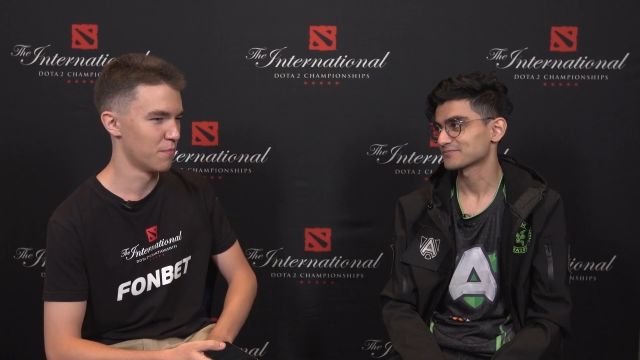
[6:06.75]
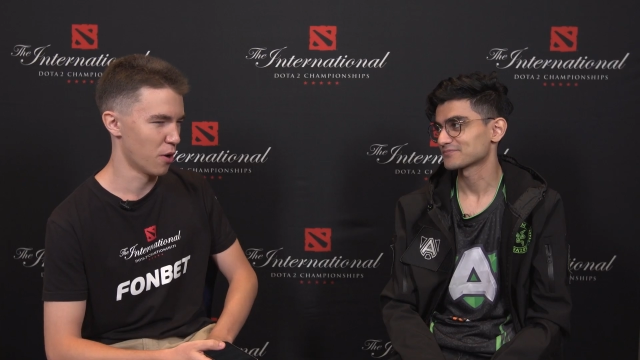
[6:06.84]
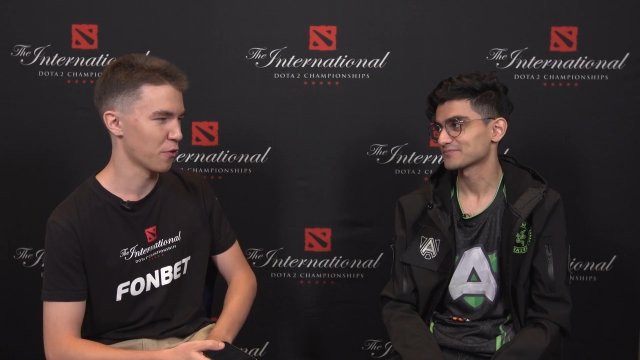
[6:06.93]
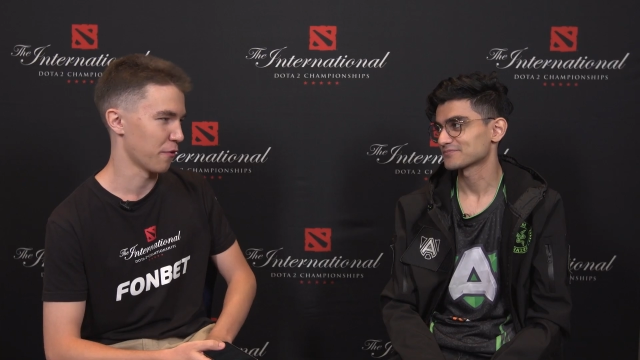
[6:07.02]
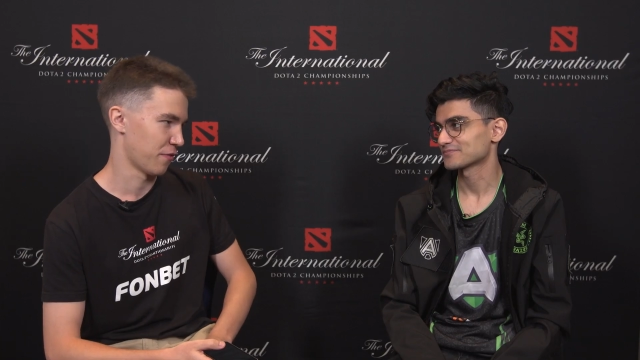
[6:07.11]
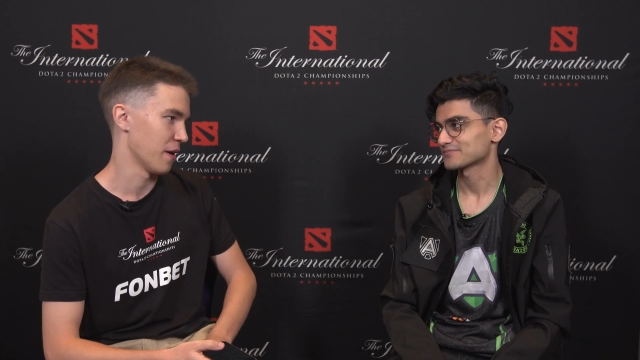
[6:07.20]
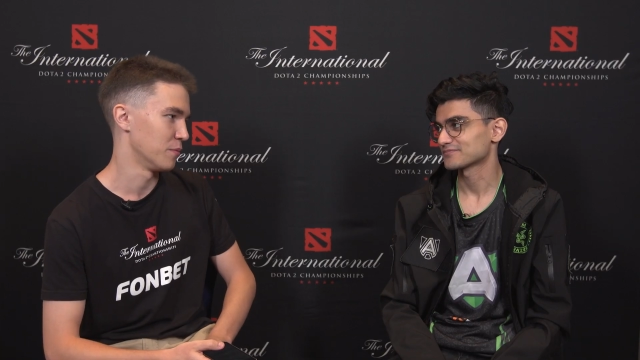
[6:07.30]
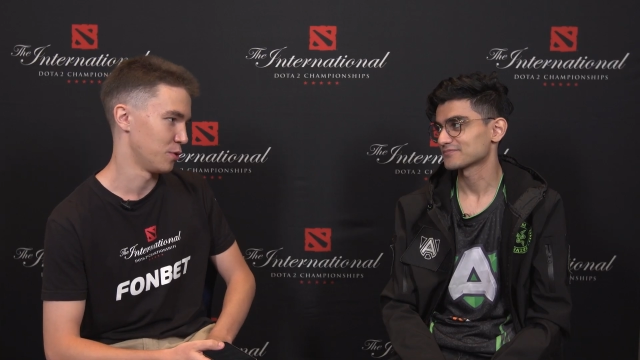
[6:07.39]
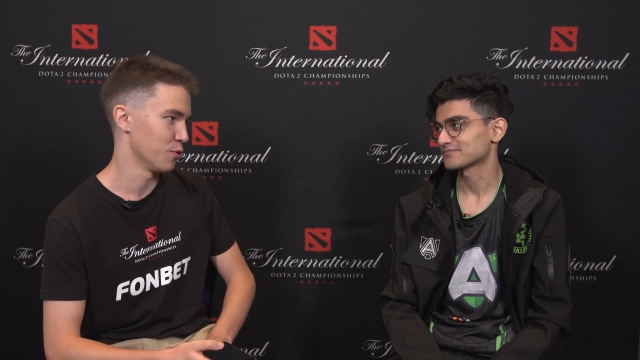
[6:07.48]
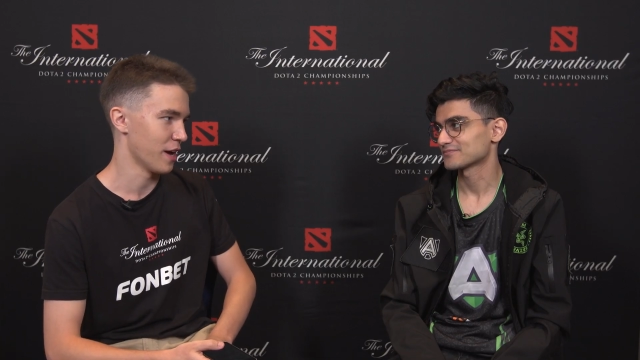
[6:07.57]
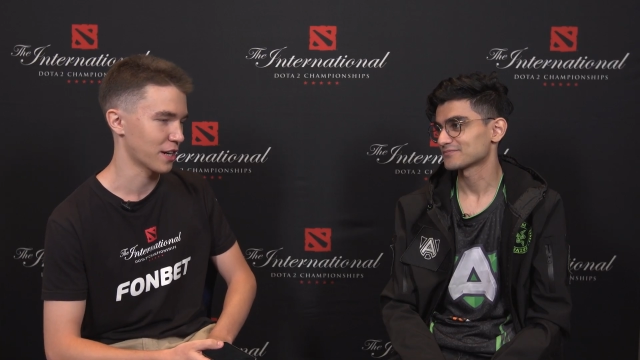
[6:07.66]
Speaker 1: Both of
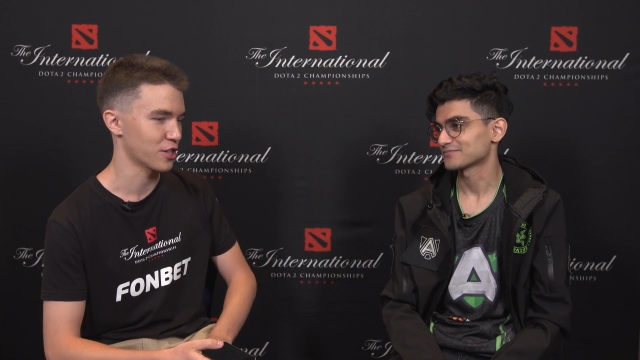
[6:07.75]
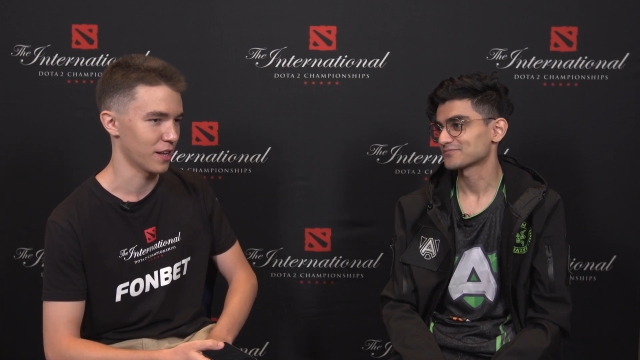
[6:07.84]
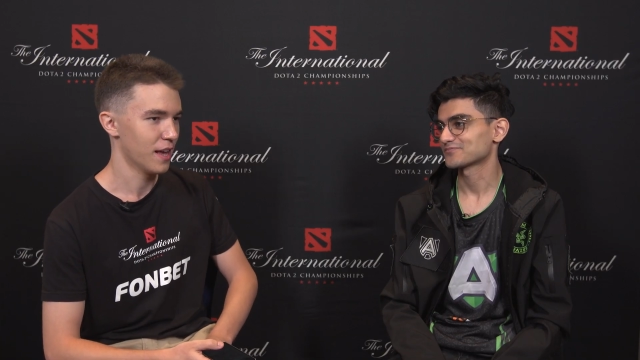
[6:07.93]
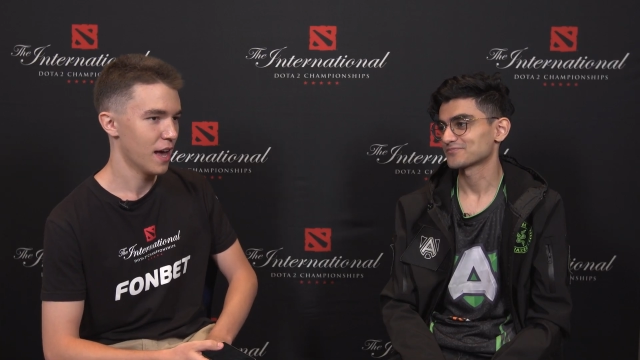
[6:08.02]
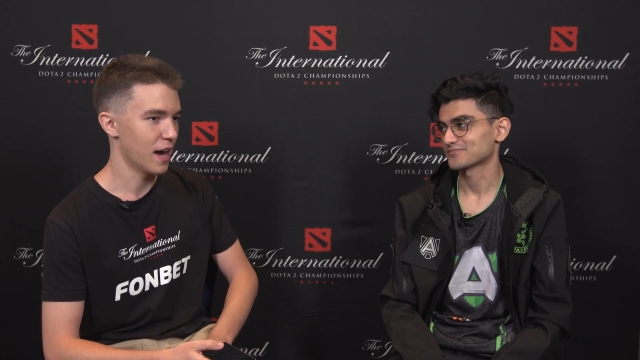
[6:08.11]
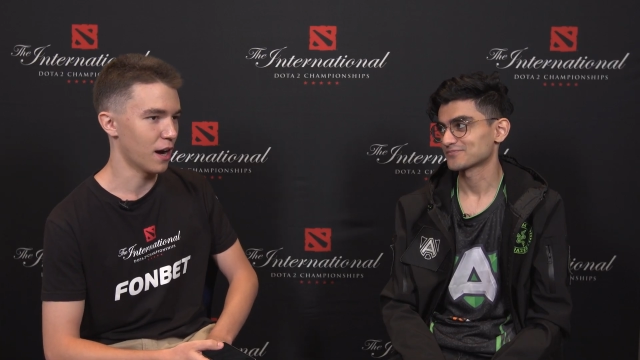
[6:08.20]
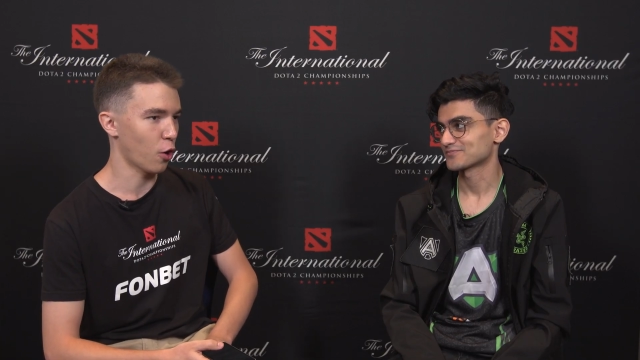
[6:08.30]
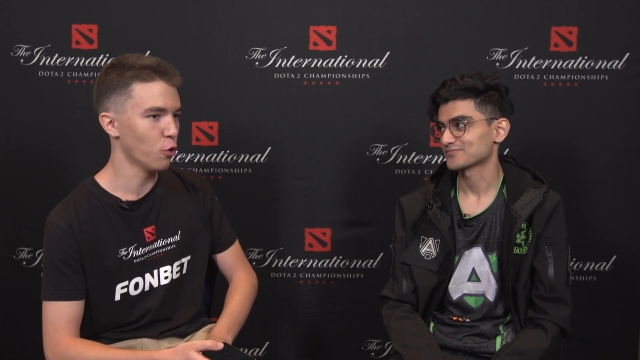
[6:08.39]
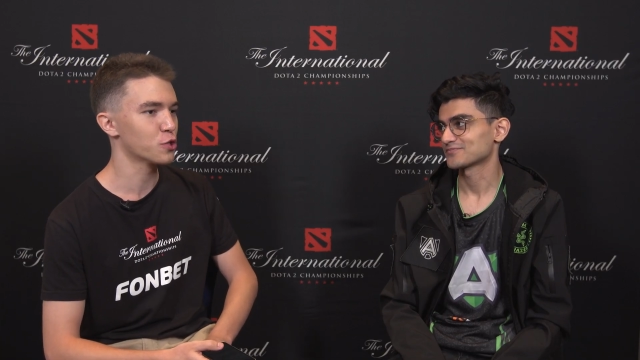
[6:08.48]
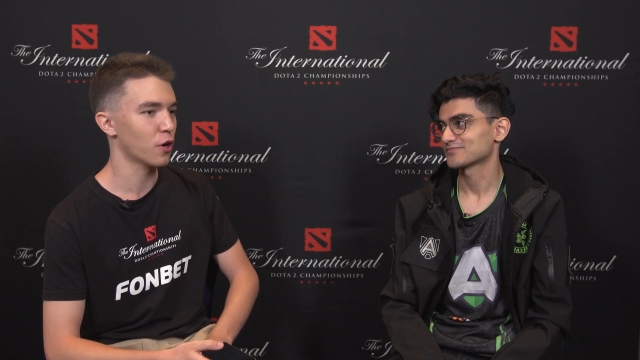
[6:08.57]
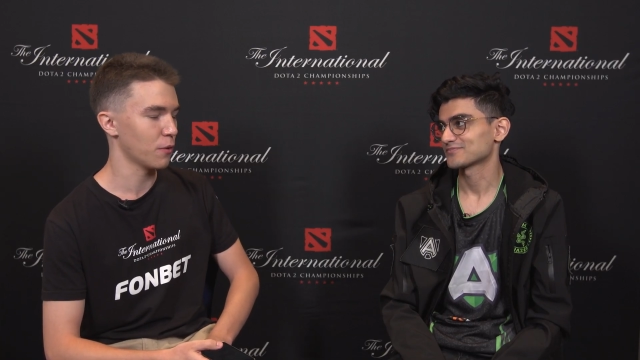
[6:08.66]
them do, actually.
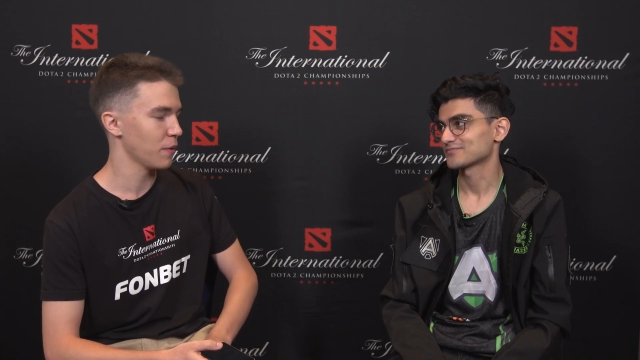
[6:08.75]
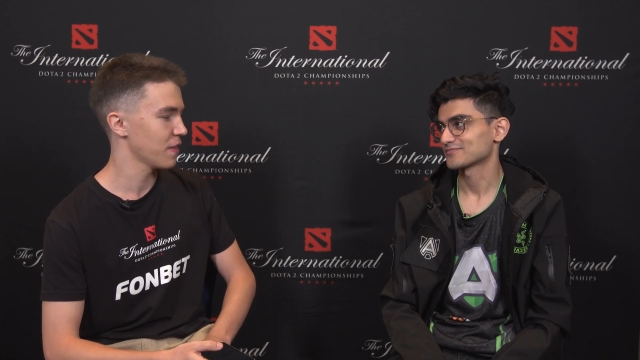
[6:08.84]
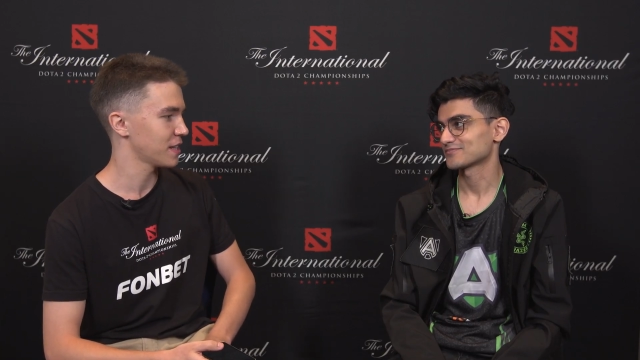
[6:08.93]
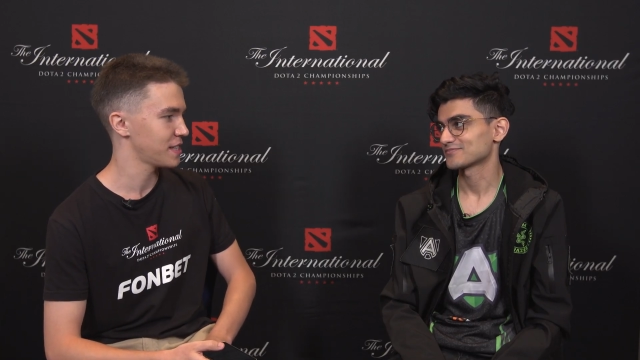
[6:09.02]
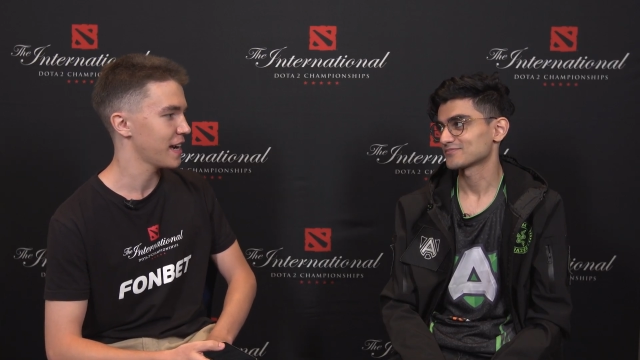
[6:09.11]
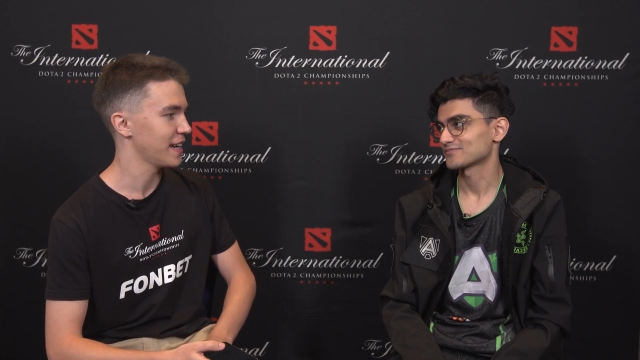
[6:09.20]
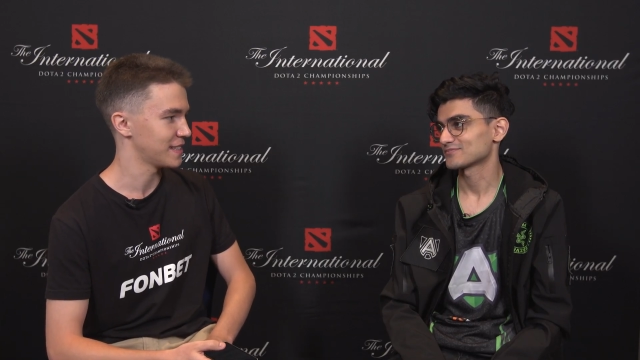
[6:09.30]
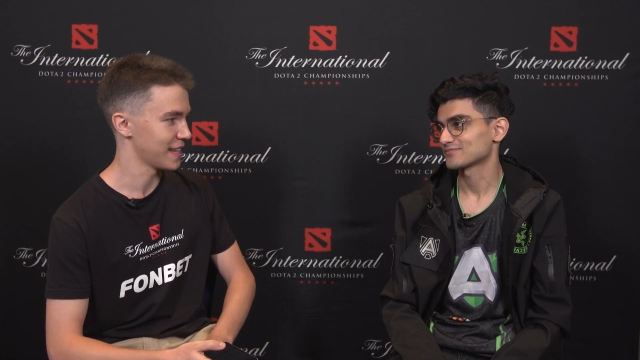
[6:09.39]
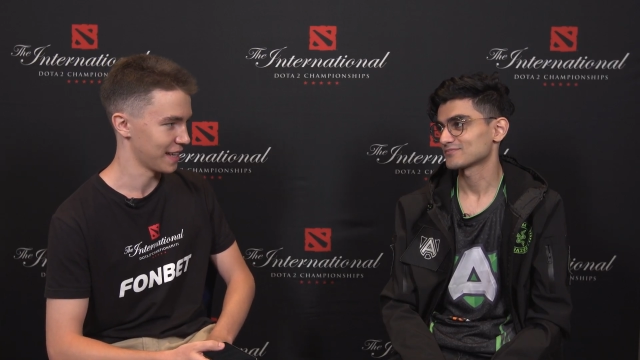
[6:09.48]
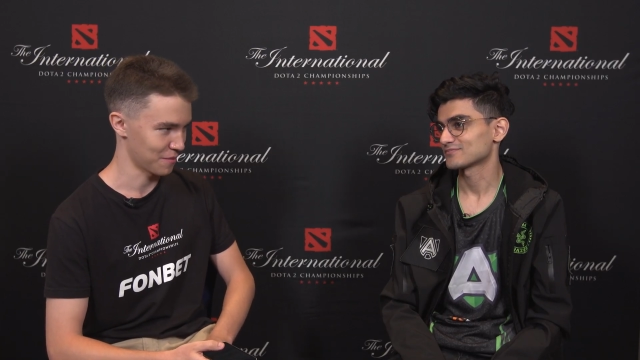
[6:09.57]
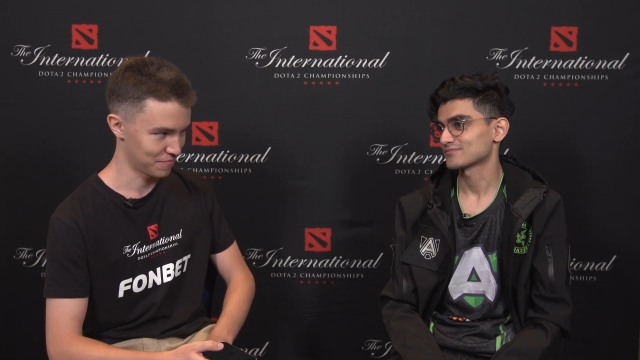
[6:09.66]
Who's gonna win the TI10?